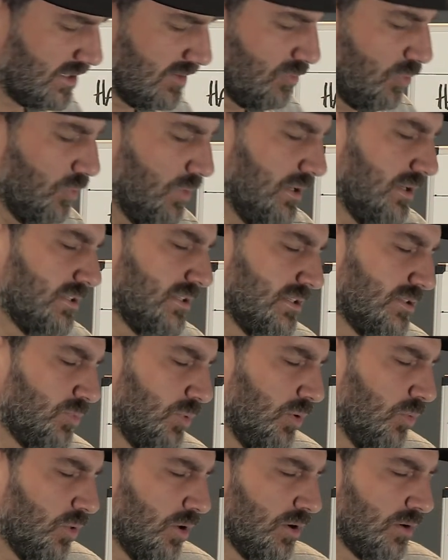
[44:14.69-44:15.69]
several weeks as
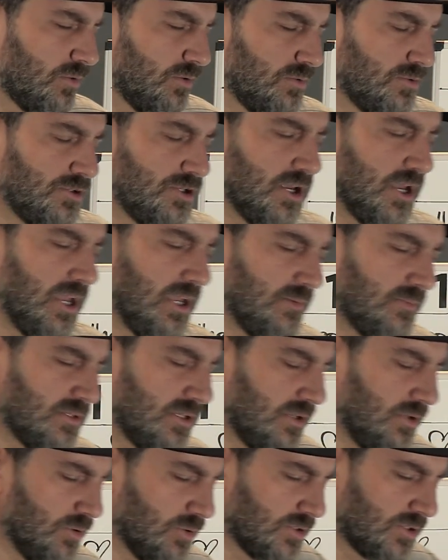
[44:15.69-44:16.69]
we work through James
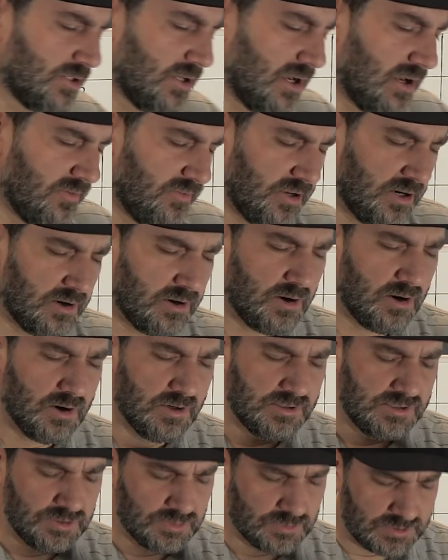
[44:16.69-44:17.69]
that you'll soften our
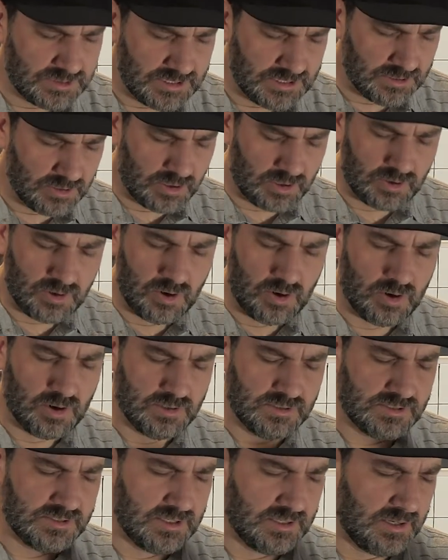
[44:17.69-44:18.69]
hearts, you'll till our
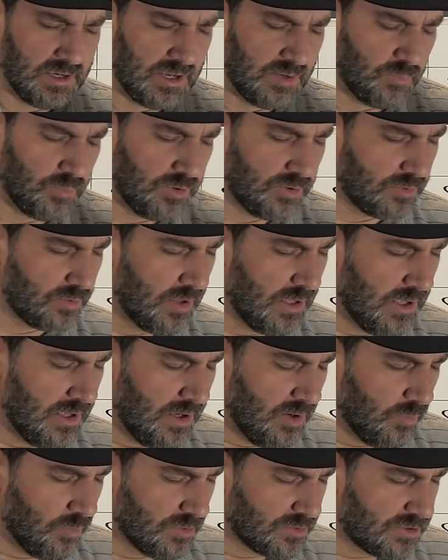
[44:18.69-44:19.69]
hearts, that, God,
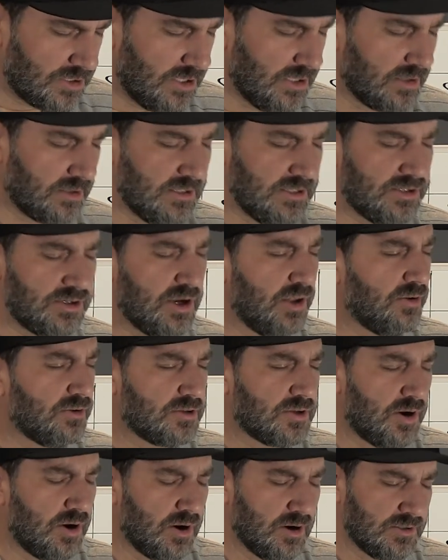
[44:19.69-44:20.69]
we'll till each
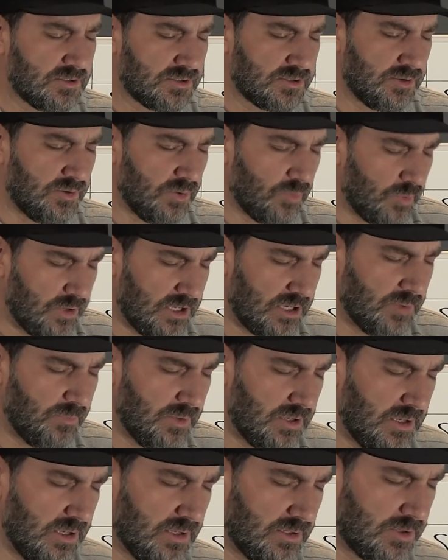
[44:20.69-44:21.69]
other's hearts so that we can
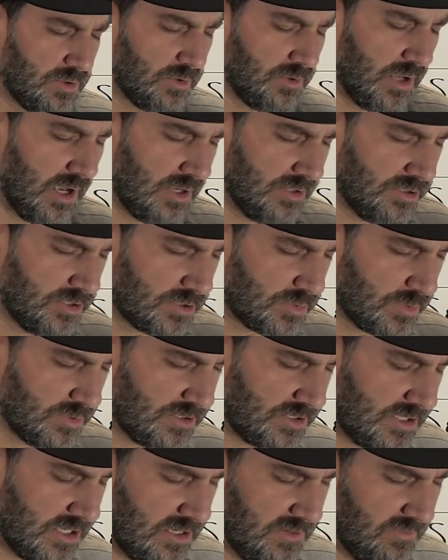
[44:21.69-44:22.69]
begin to not just
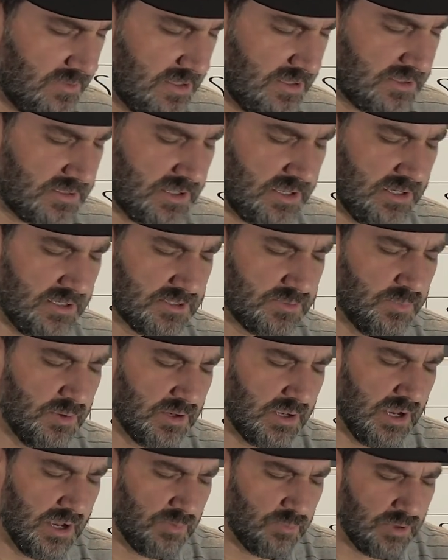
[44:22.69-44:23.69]
receive these things,
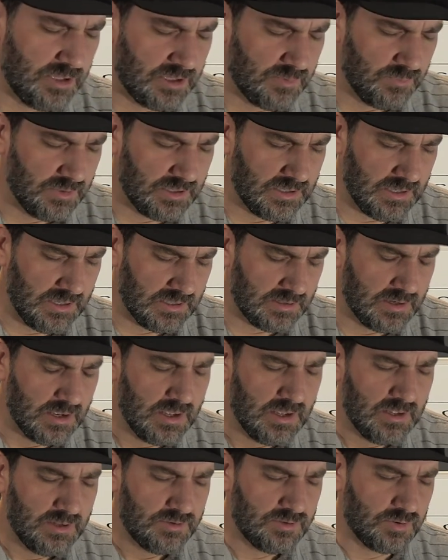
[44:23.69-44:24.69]
but, God, we can begin
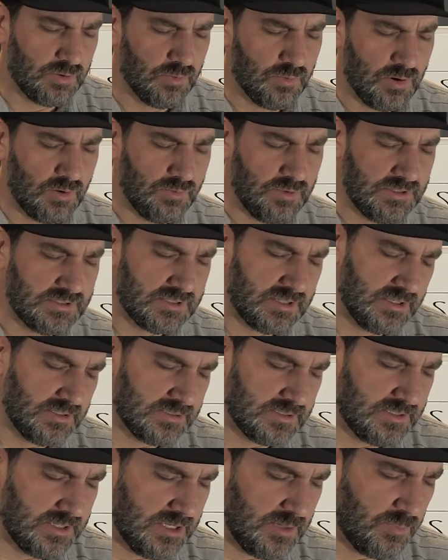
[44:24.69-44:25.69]
to grow these
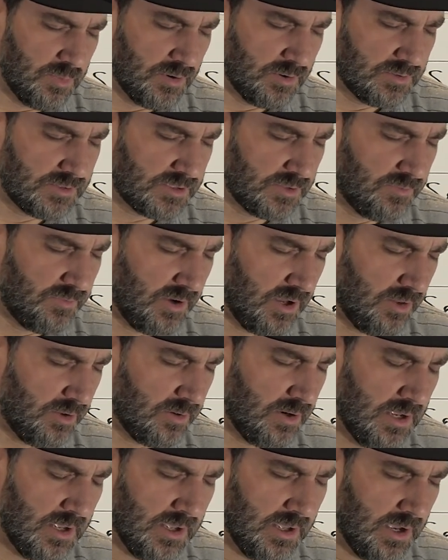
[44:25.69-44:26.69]
things deeper. And so,
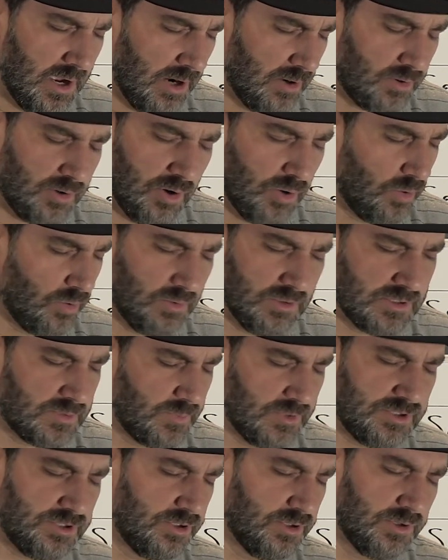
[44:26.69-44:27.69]
Father, our goal is
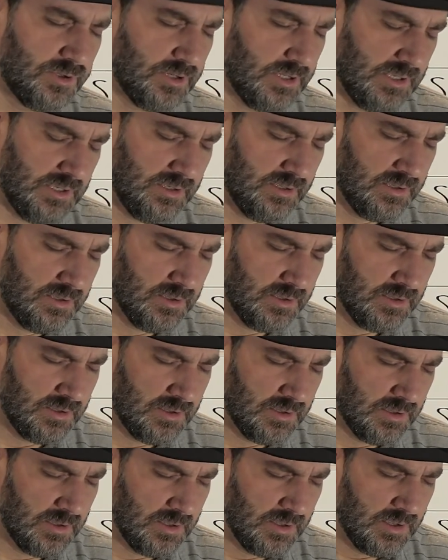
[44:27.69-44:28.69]
maturity.
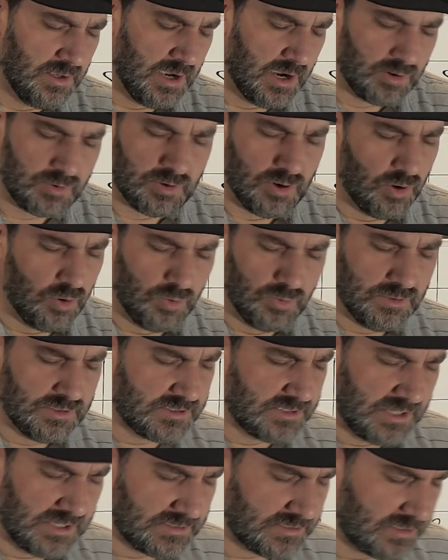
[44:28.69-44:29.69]
Our goal
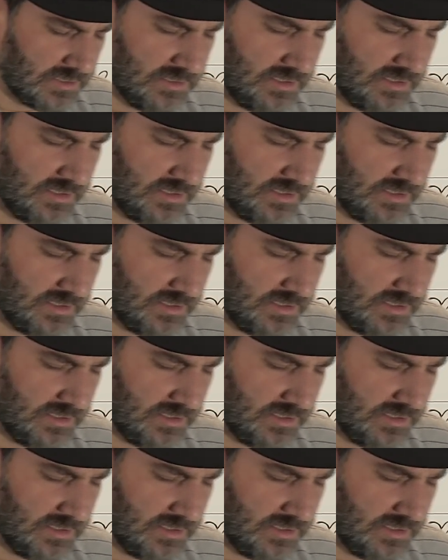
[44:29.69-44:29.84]
is not to